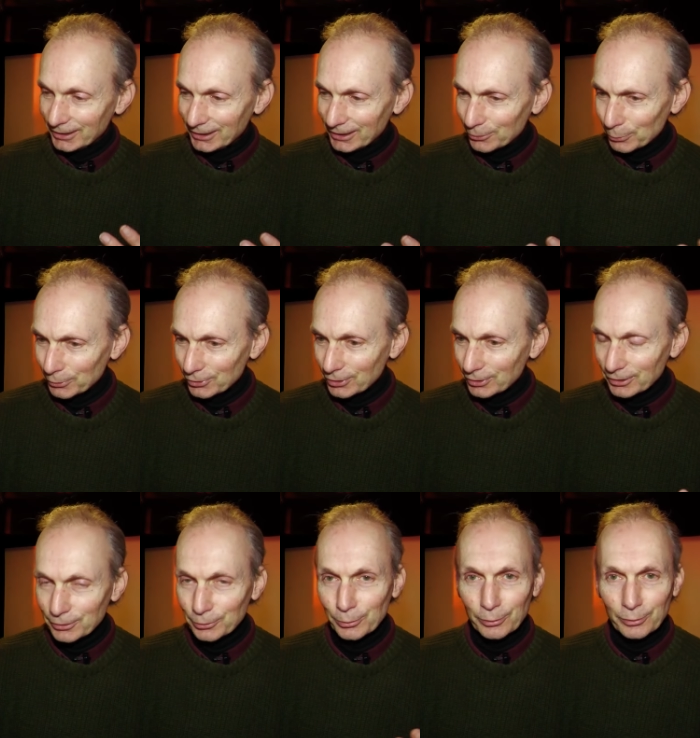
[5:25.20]
I was going
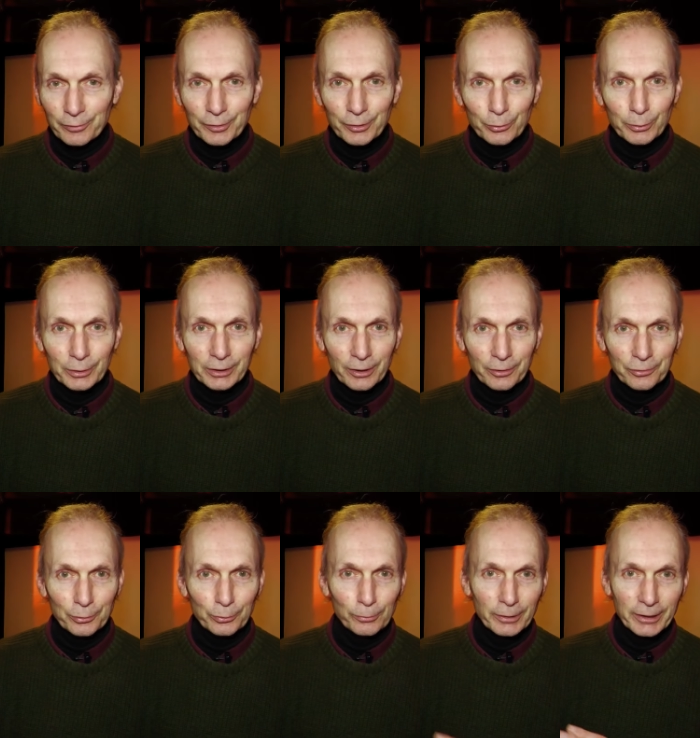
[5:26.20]
to do a review and go
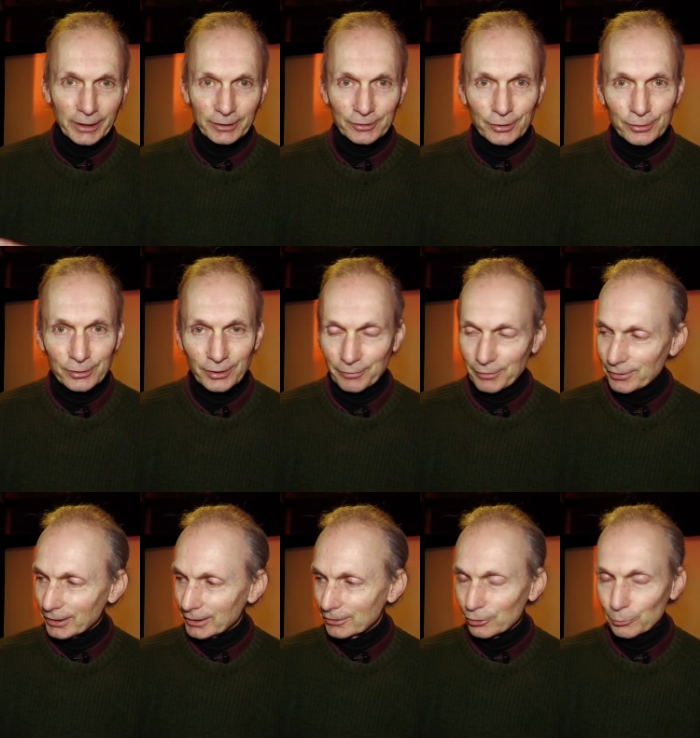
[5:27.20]
through all the extras,
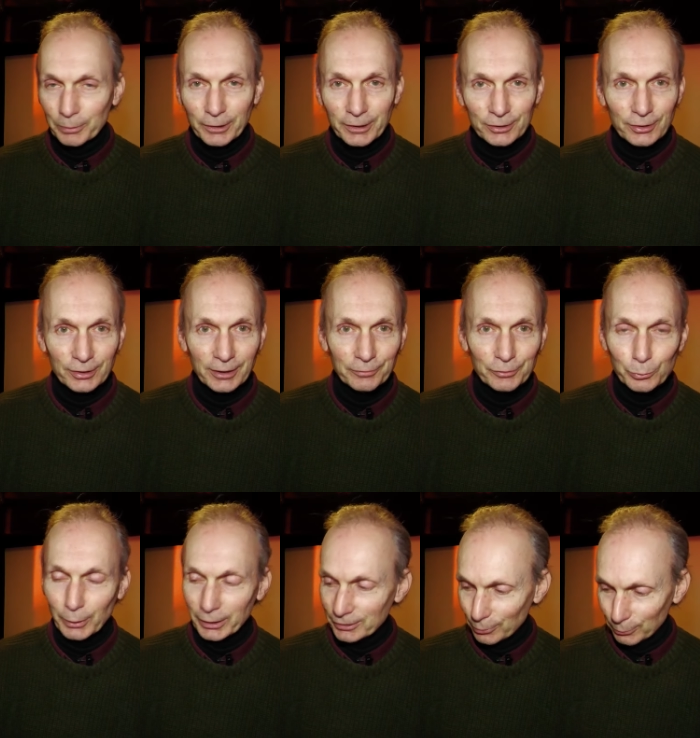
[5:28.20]
everything else, but that's going to have to
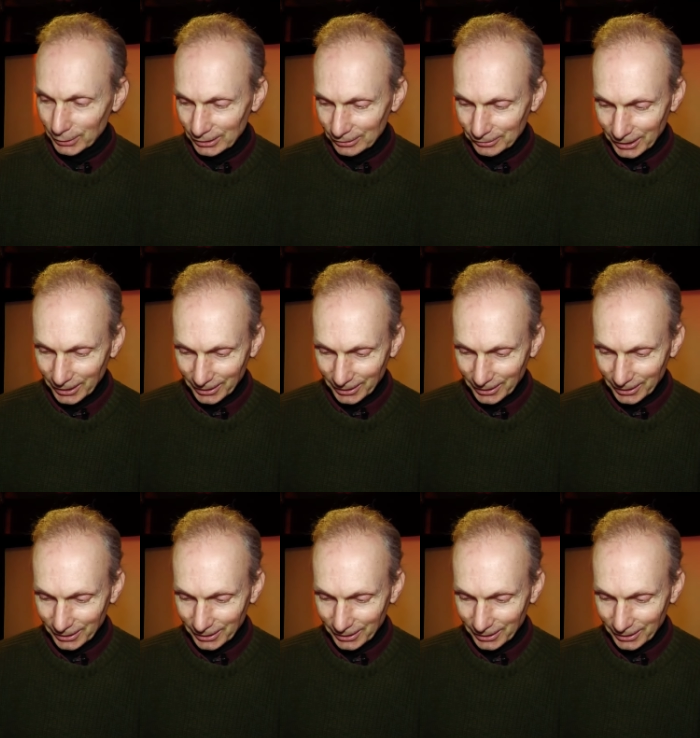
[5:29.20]
wait a while,